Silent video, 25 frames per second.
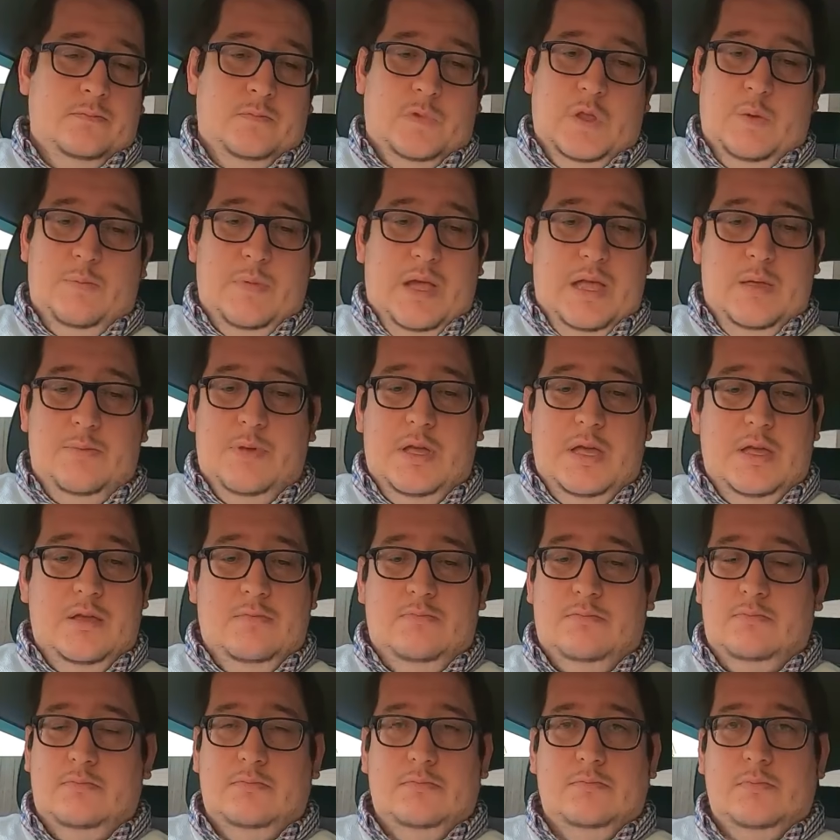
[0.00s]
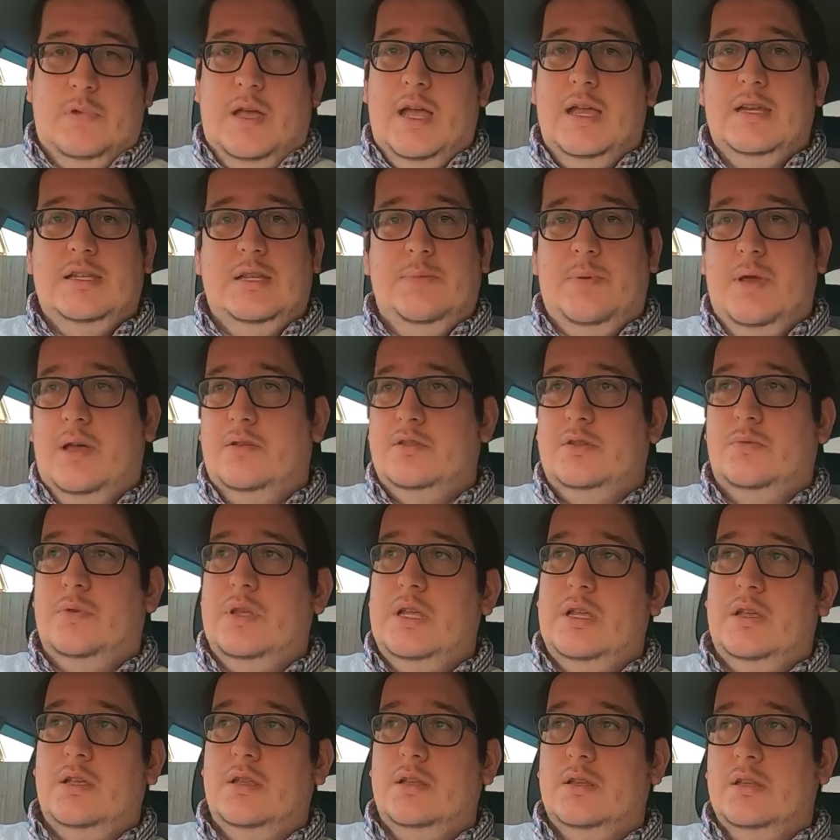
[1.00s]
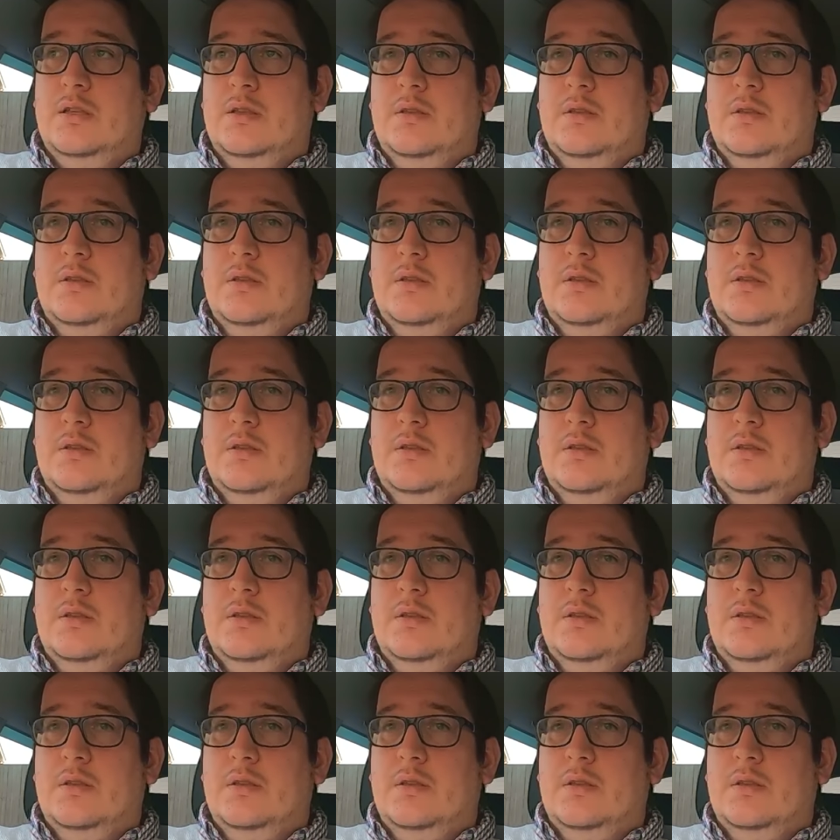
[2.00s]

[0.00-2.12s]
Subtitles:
that may be £80 a week,